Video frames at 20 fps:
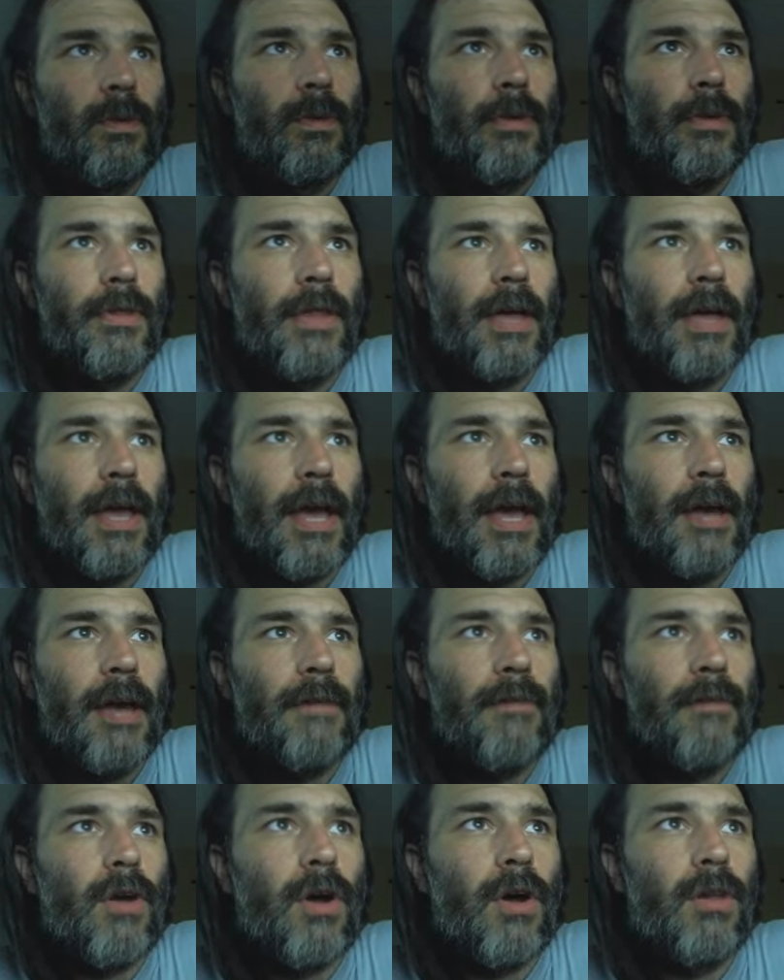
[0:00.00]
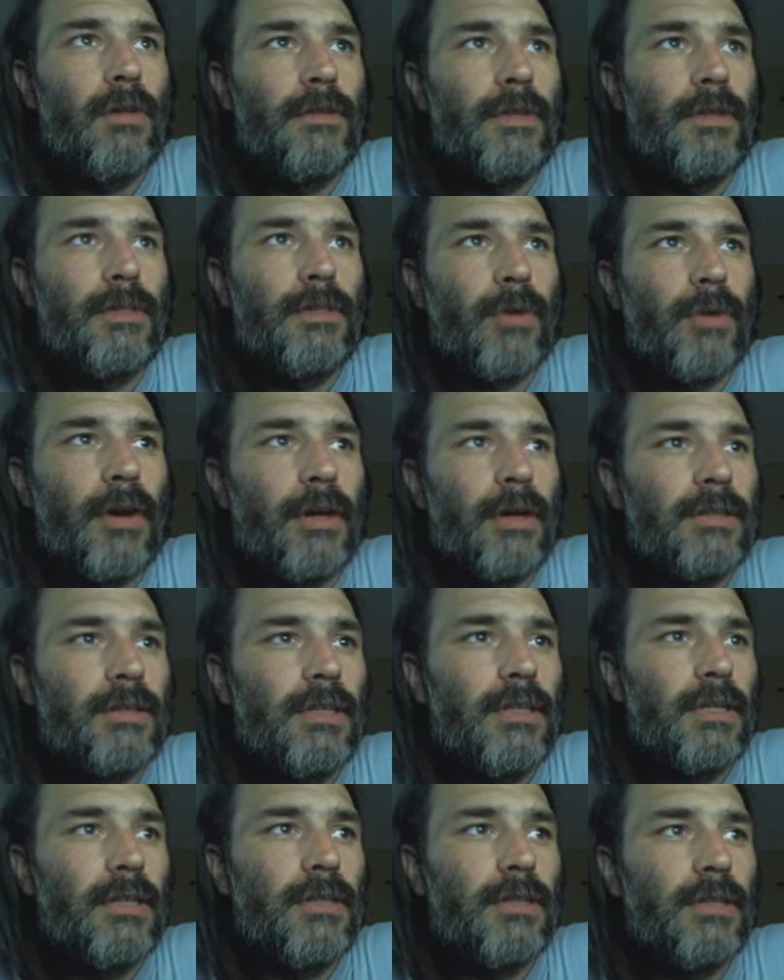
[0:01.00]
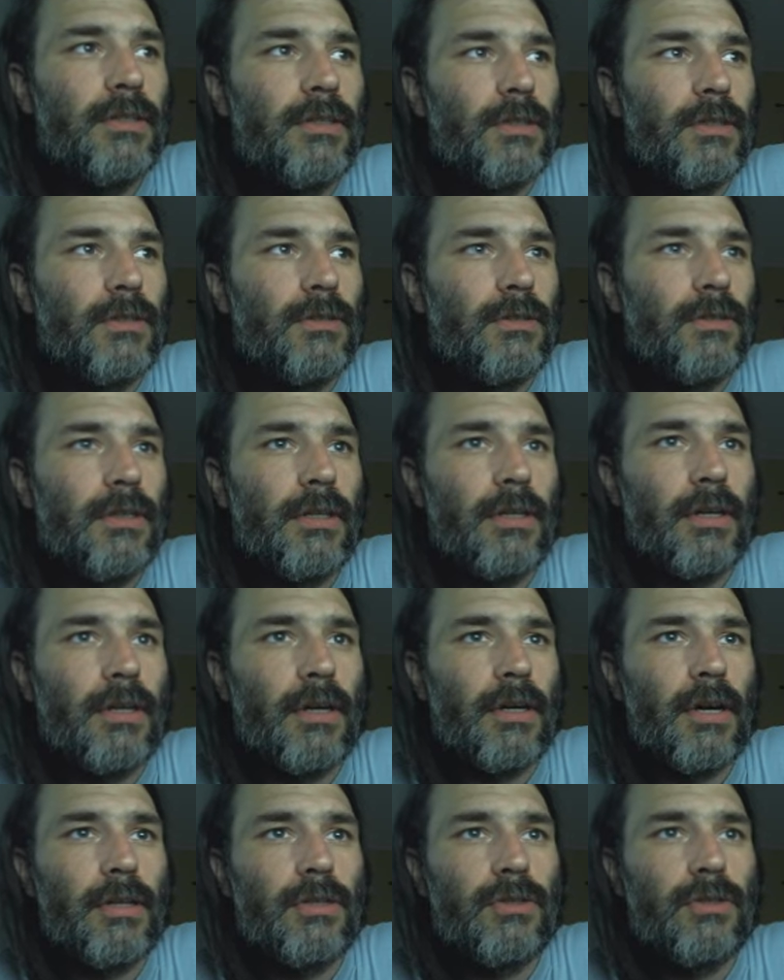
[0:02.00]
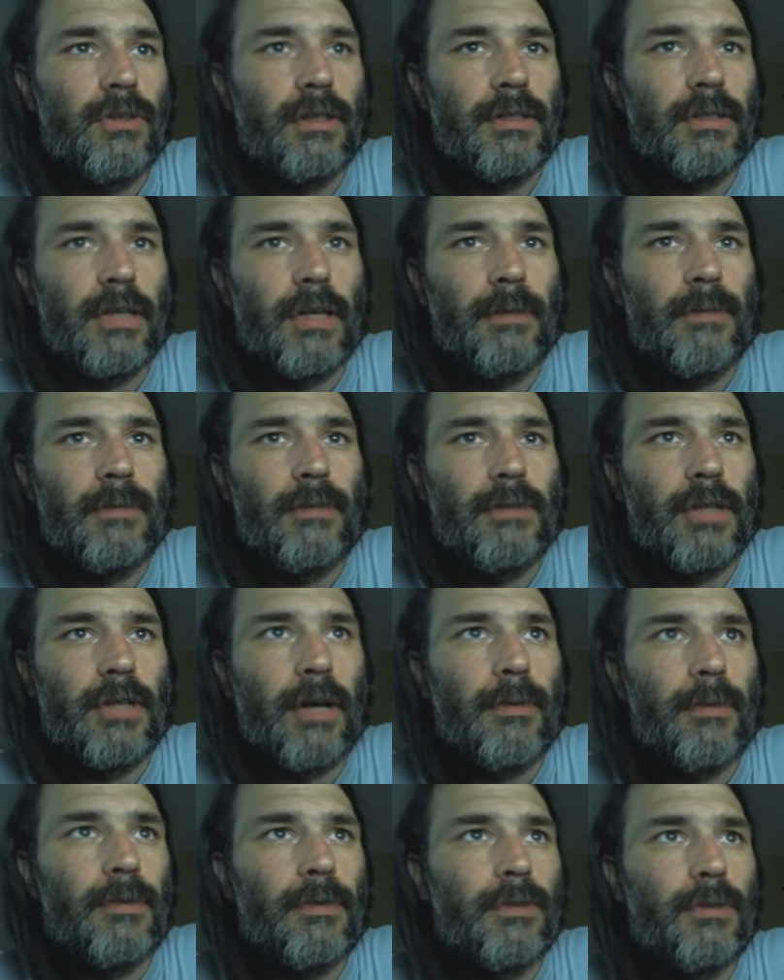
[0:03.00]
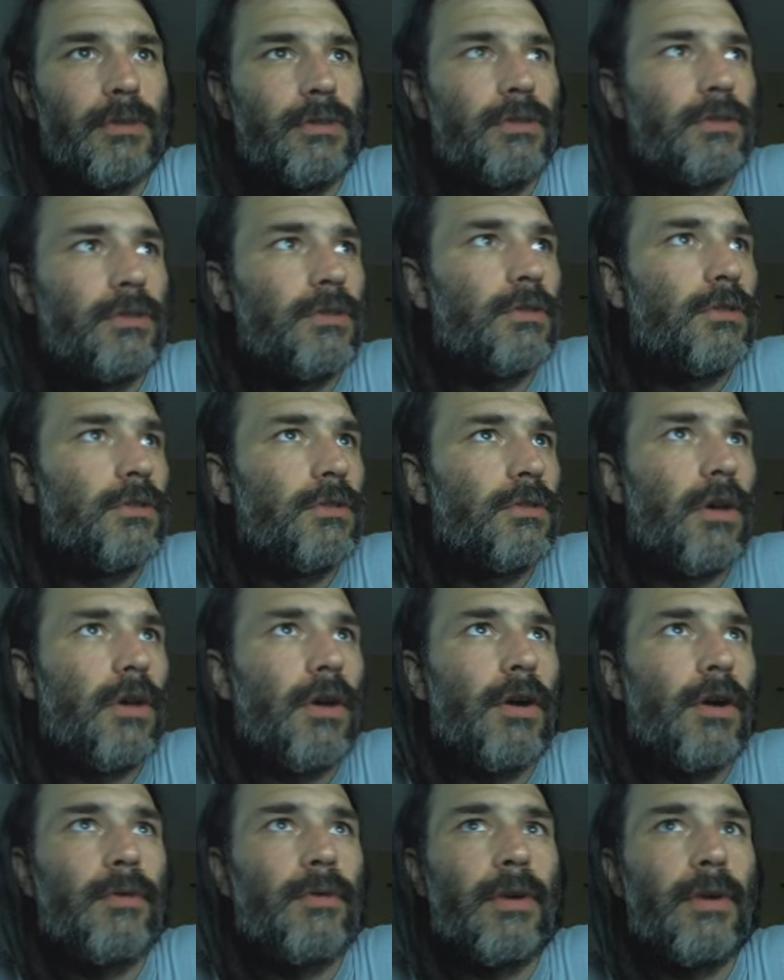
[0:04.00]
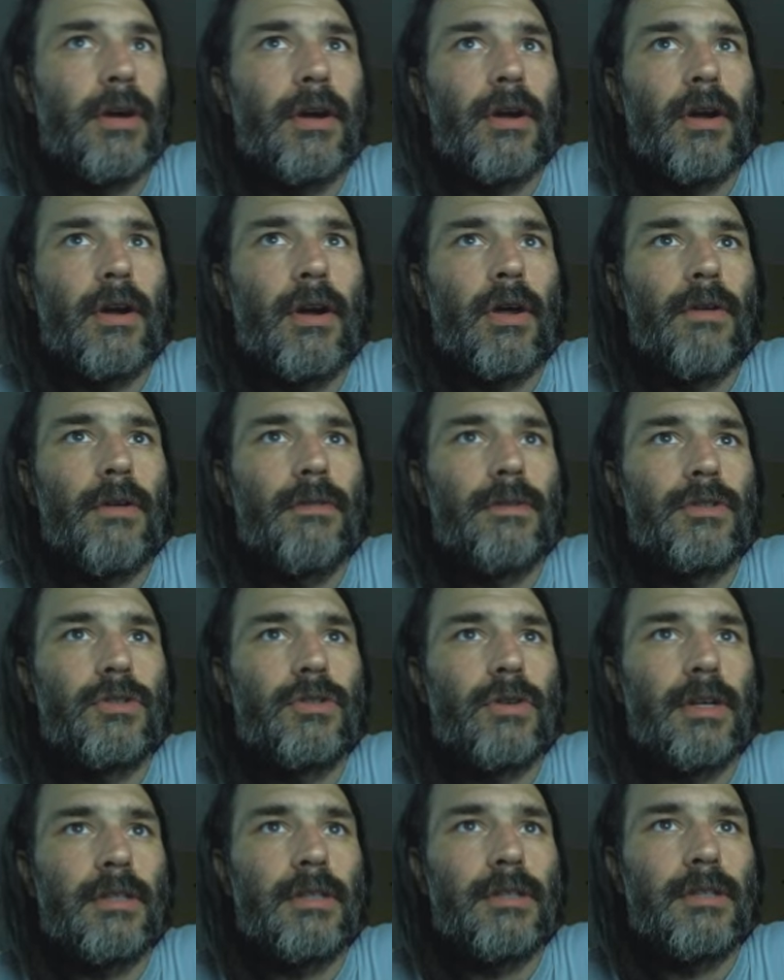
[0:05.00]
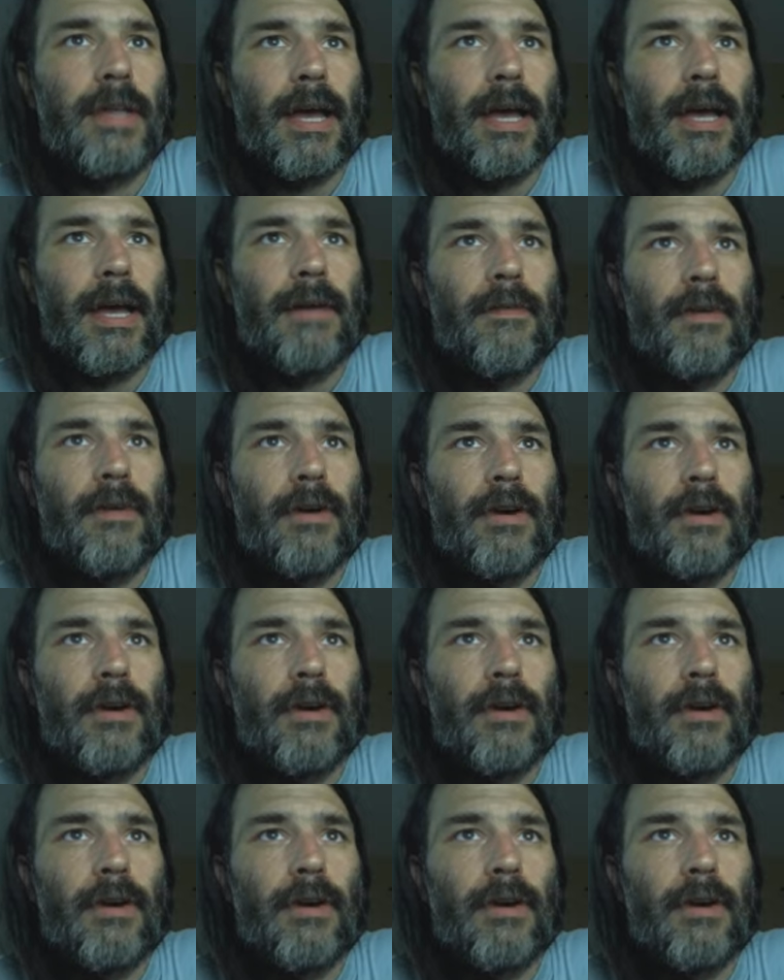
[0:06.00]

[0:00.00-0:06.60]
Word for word: they have all of these products here. As you can see, concentrates, edibles, topicals, hardware, all of the strains they have are